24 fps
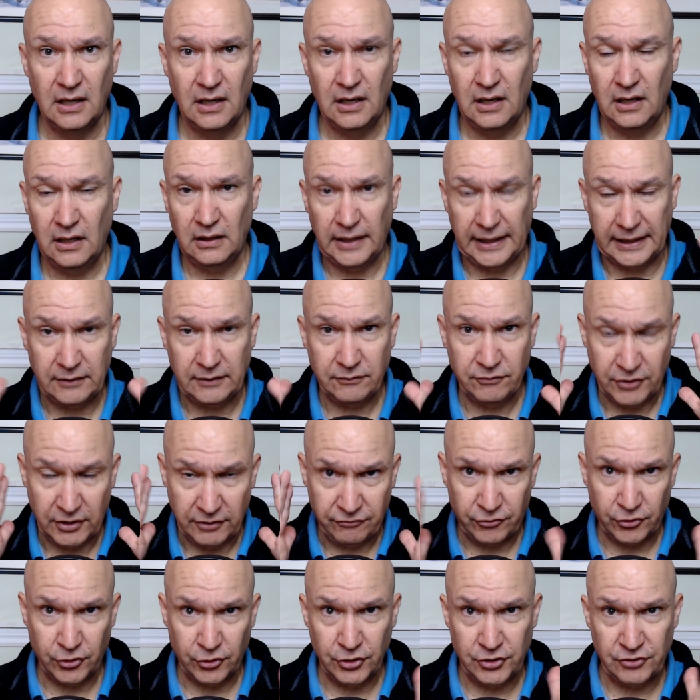like for the
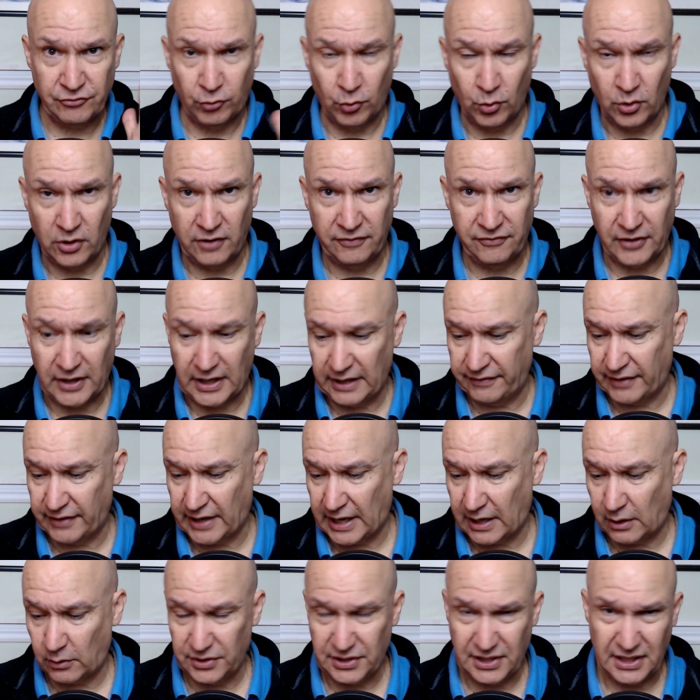first 4 or 5
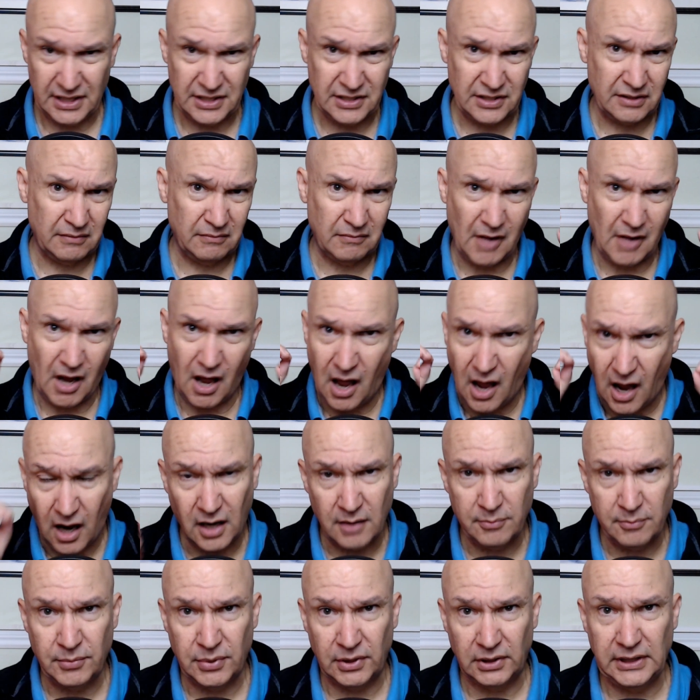hours, it's
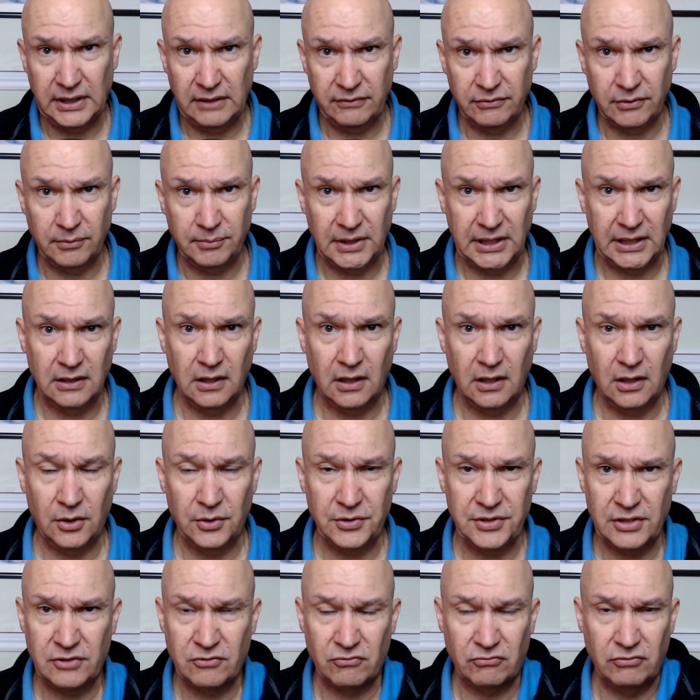unbelievably
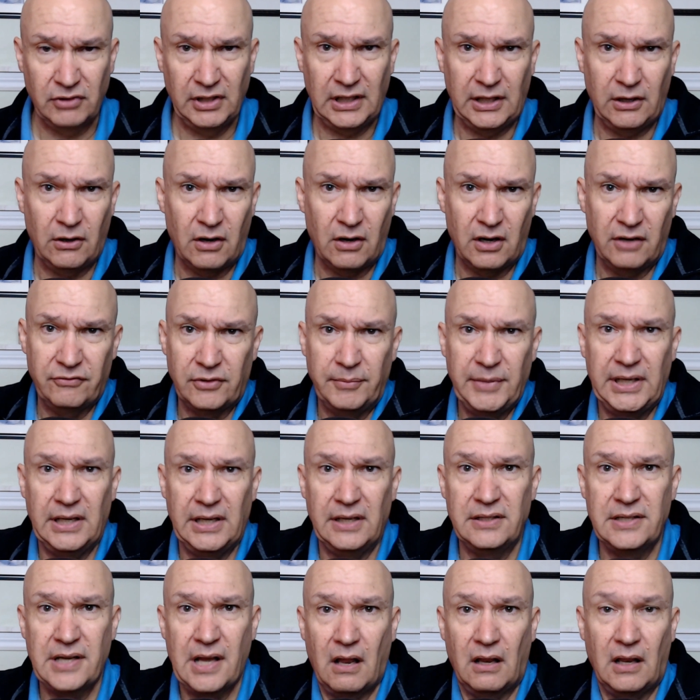close. It's really hard for me
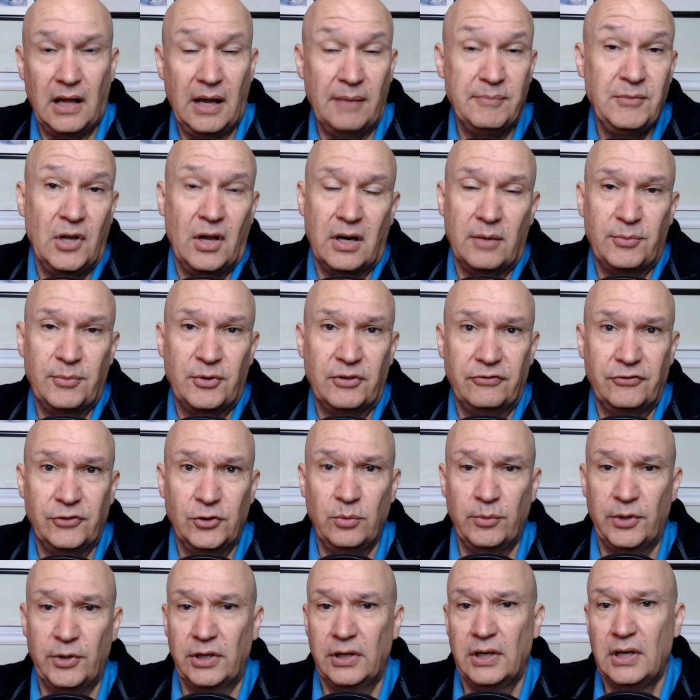to tell. I'm not a
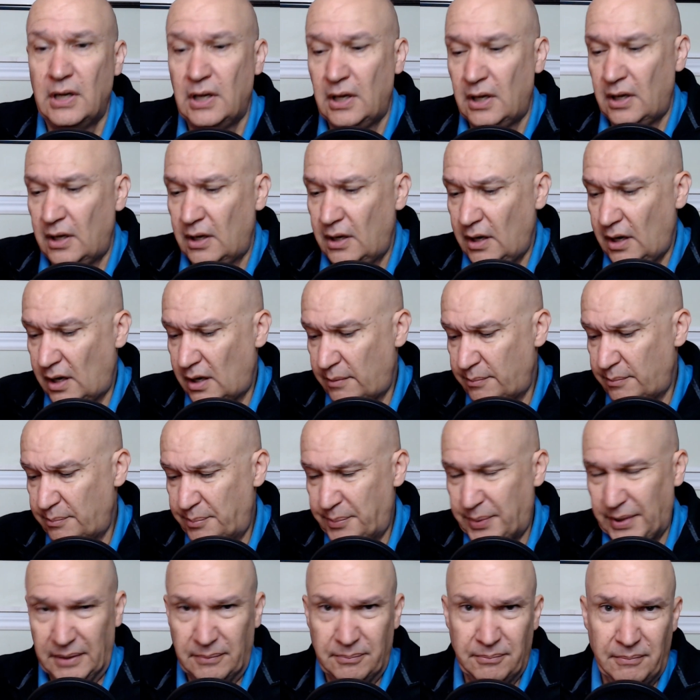perfumer,
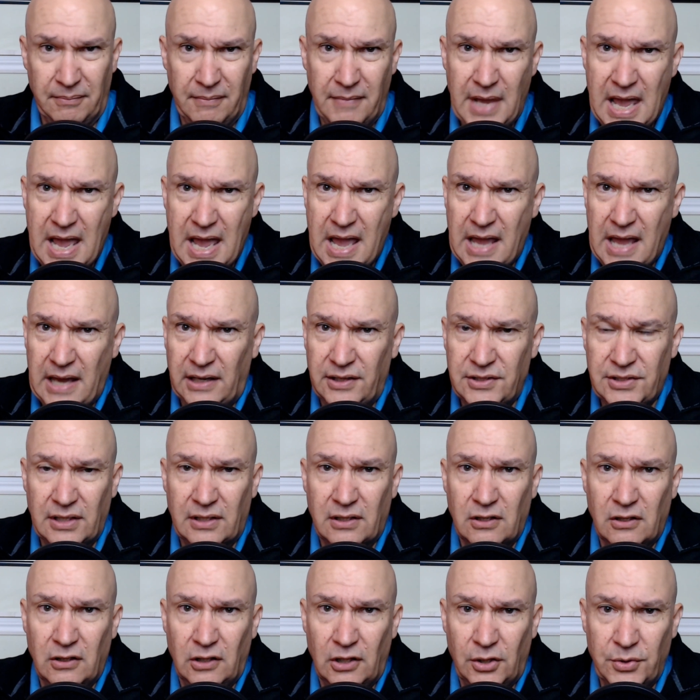but man, is
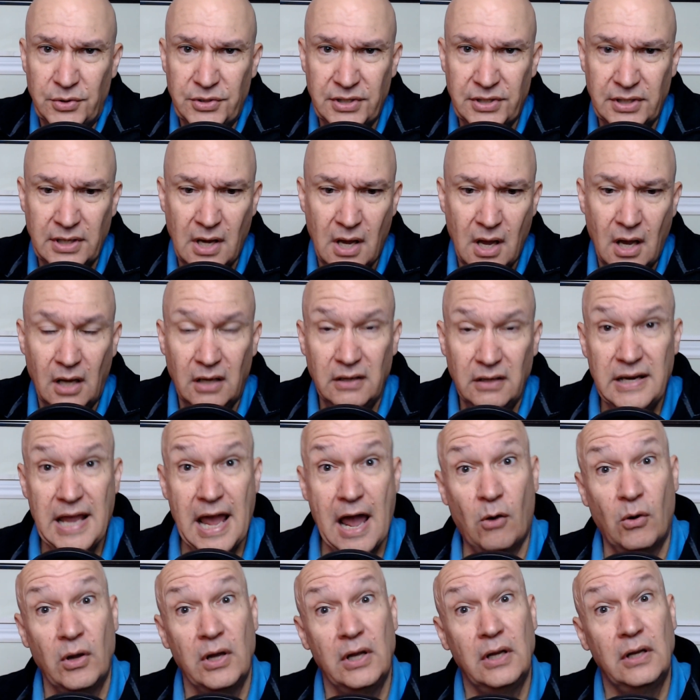it close.
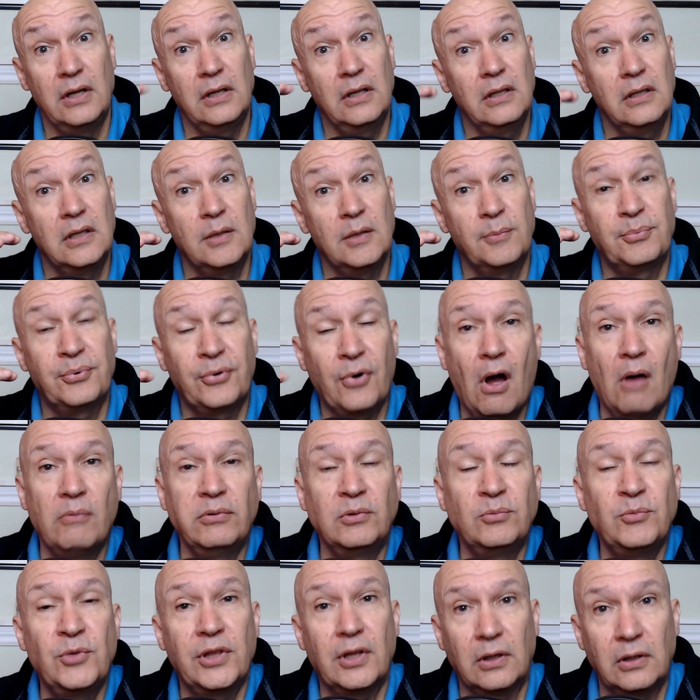Now, the
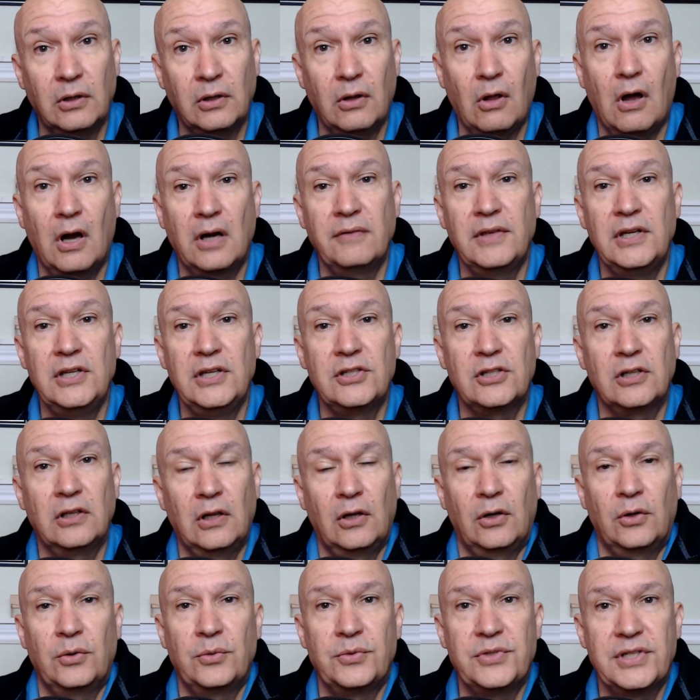problem with a lot of these
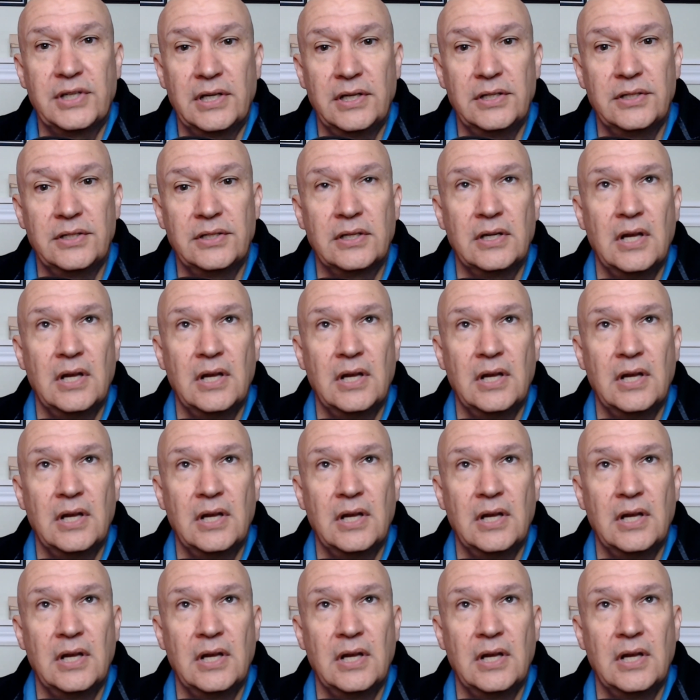clones is